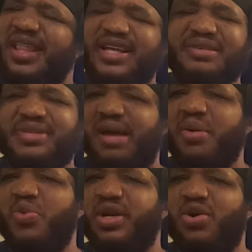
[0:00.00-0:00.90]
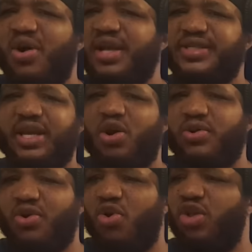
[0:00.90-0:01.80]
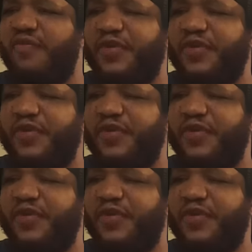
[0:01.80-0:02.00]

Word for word: Like sometimes we wonder how you say hole up